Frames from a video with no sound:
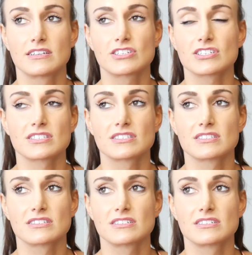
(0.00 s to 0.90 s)
It's
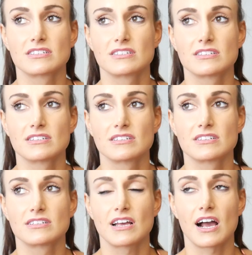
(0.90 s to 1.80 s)
just
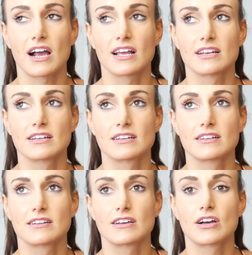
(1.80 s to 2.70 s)
not
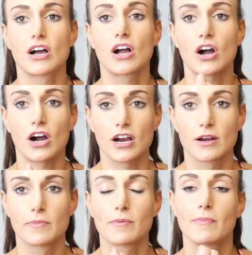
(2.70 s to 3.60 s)
a
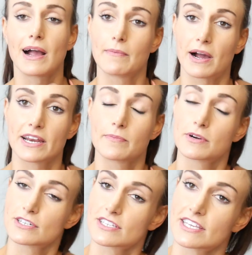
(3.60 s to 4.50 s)
carb my body
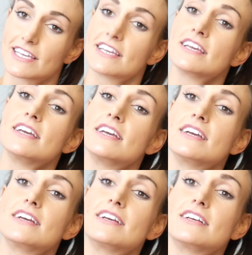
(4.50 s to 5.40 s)
personally
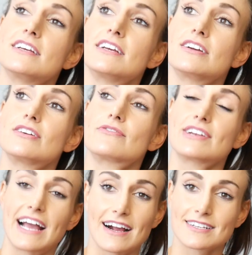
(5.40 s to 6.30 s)

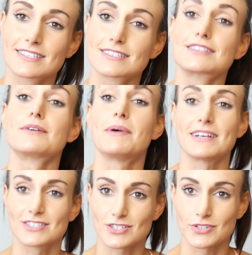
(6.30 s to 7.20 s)
reacts the
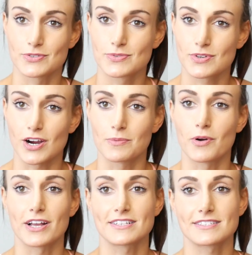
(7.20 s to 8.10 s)
best to
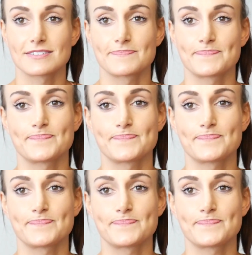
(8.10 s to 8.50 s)
carb-wise.